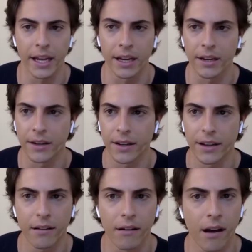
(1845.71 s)
And
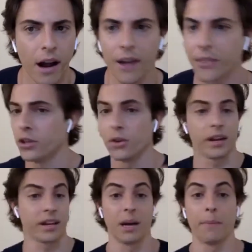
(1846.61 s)
I think you
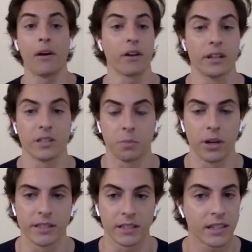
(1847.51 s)
gotta come out guns blazing.